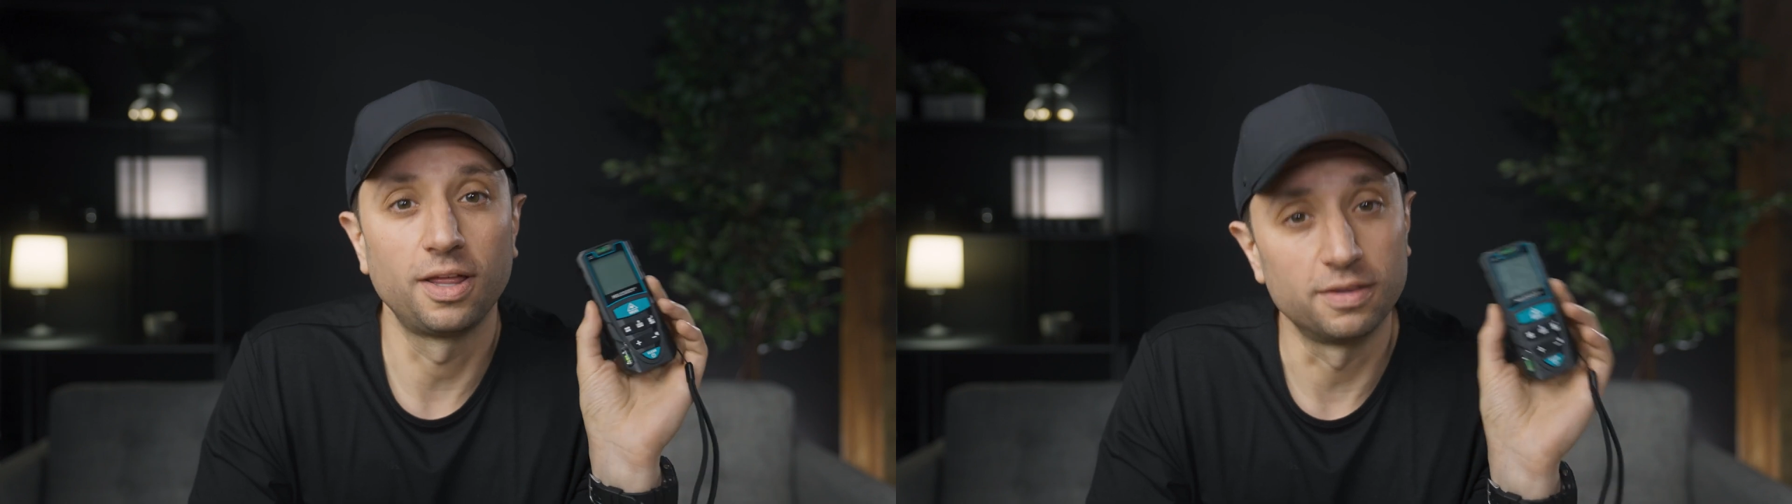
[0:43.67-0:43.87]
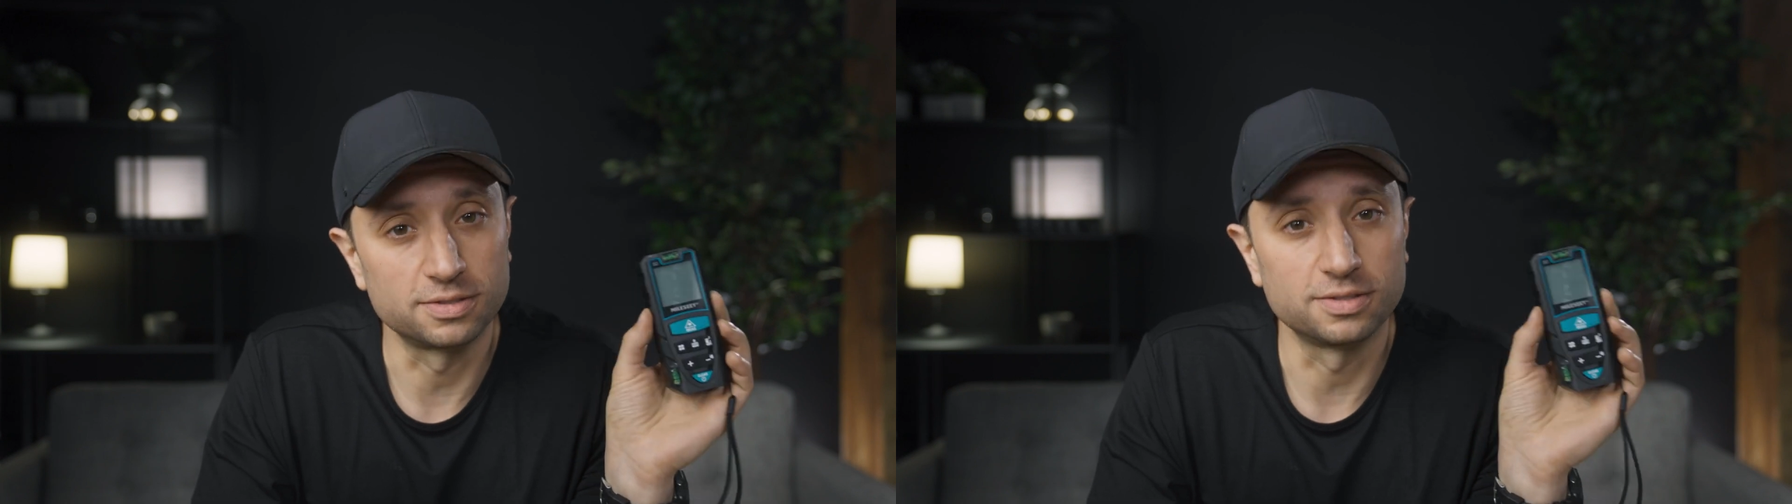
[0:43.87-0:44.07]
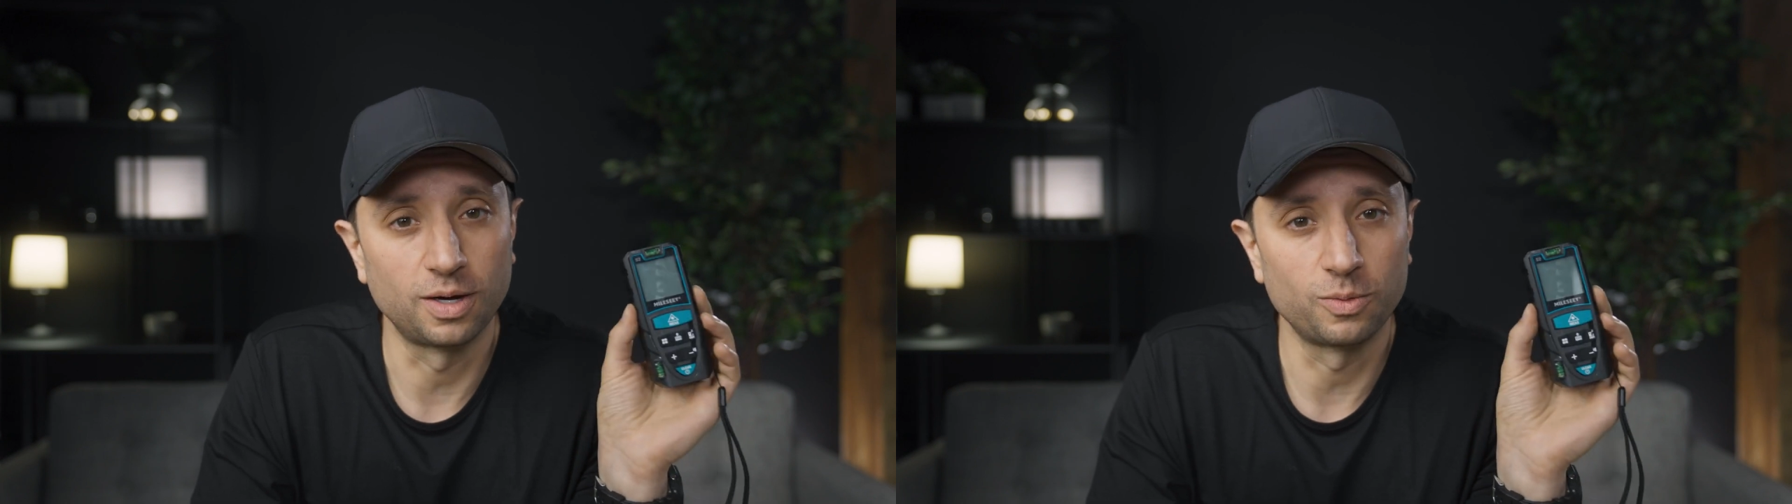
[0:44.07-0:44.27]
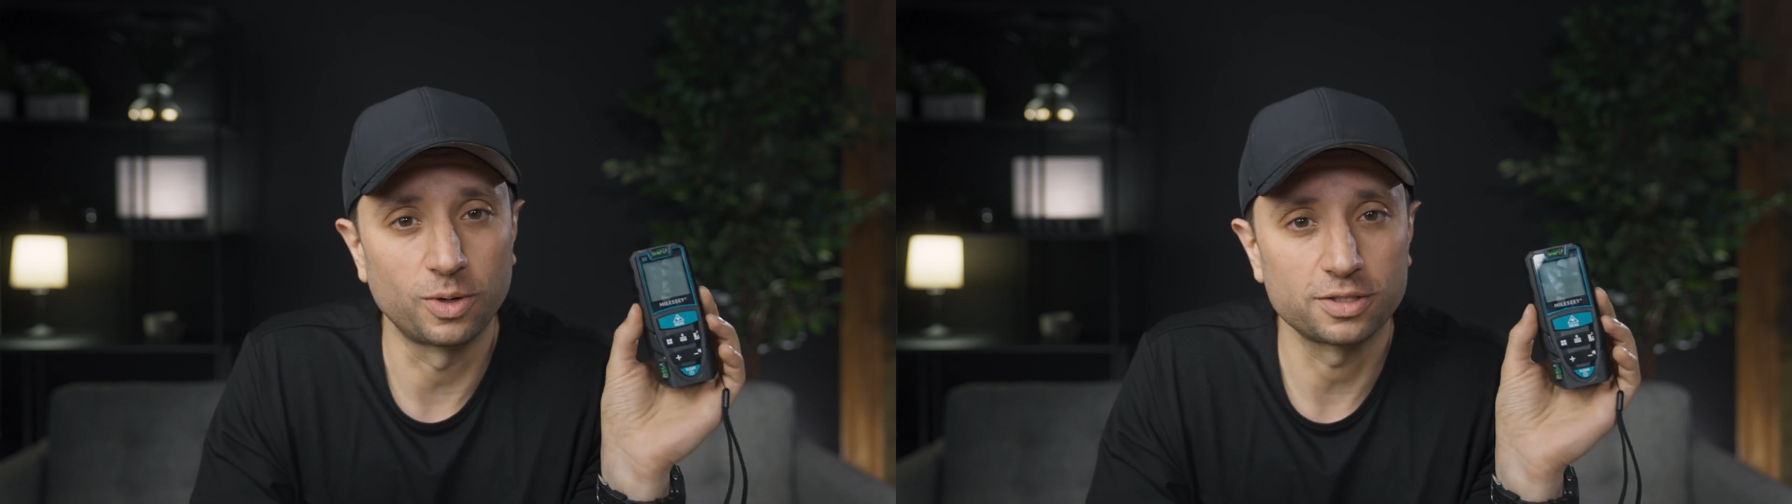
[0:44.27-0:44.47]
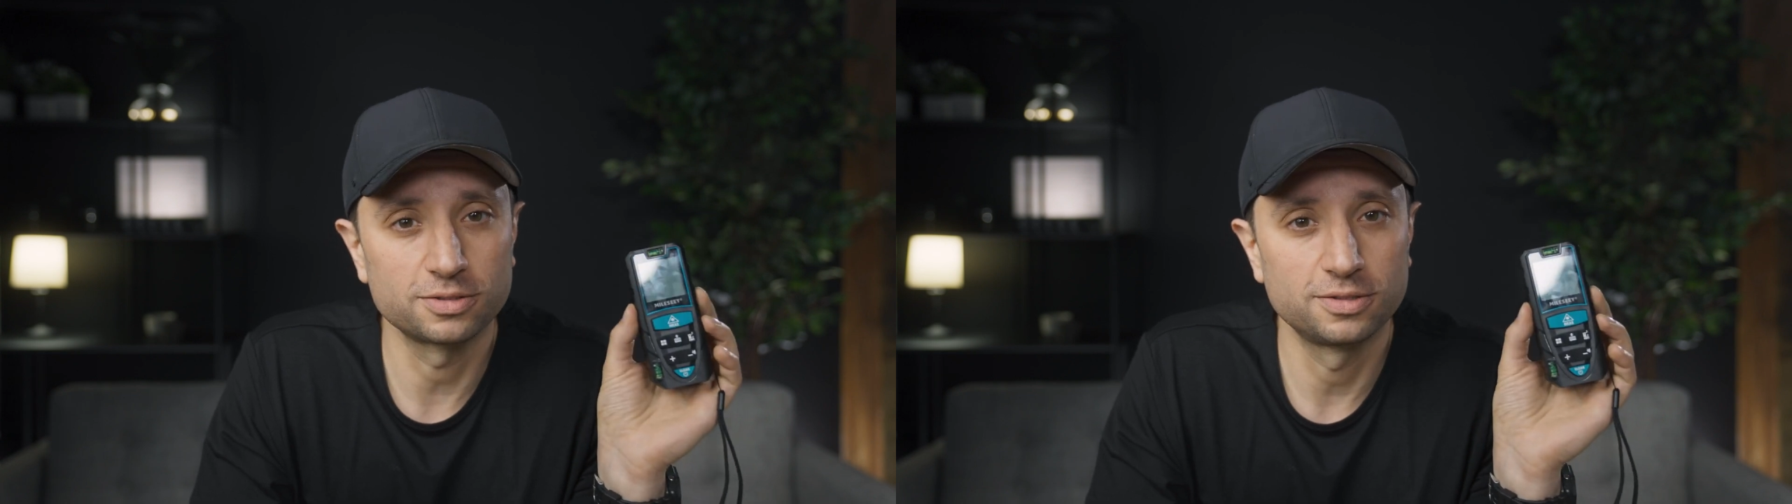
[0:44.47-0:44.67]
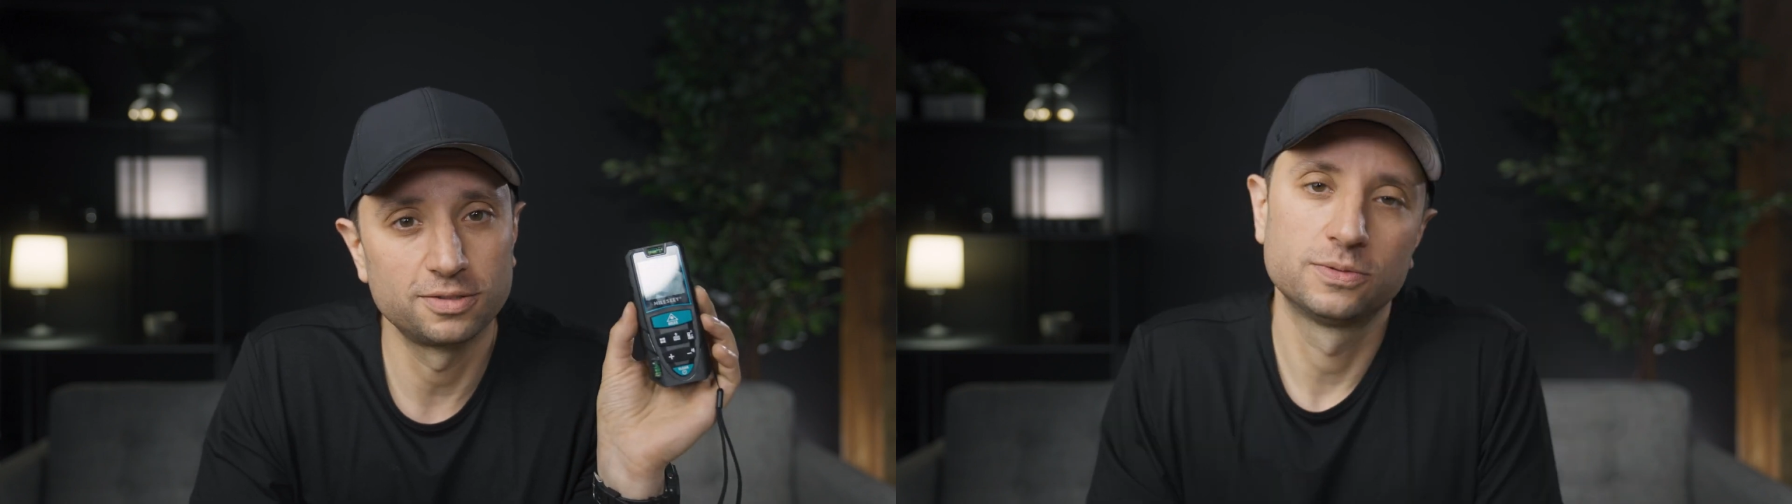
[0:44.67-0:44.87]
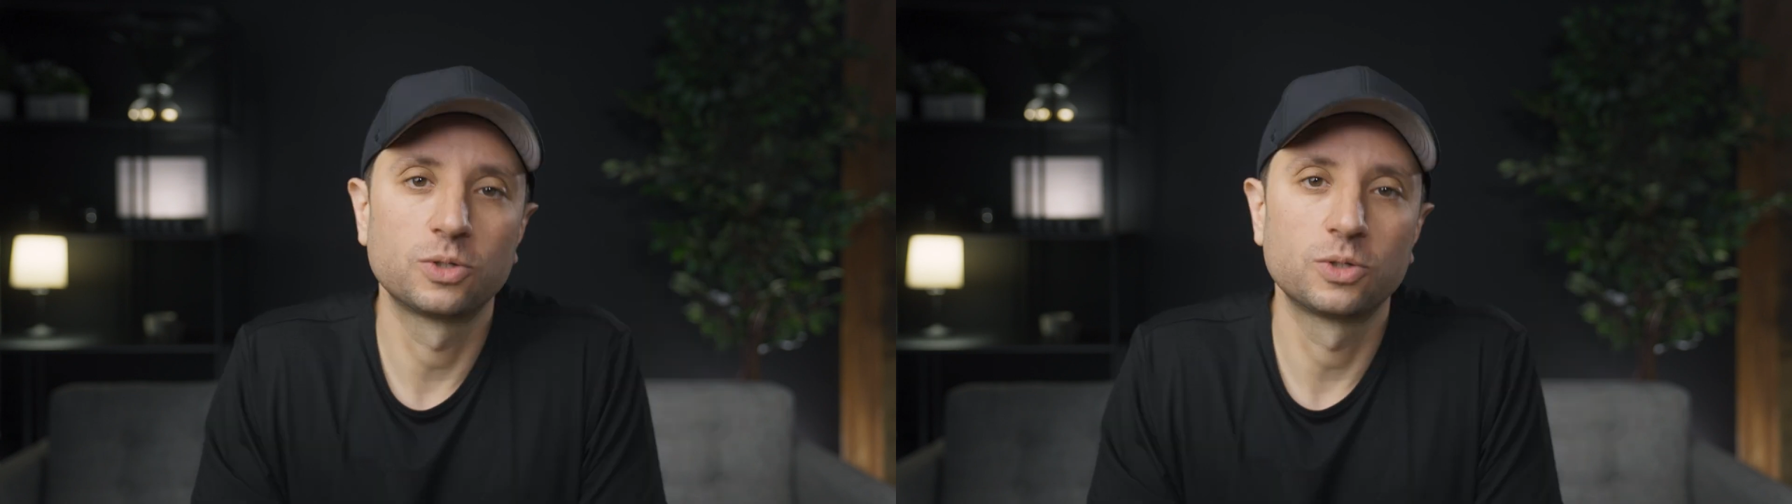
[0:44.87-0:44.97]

and this is how it works.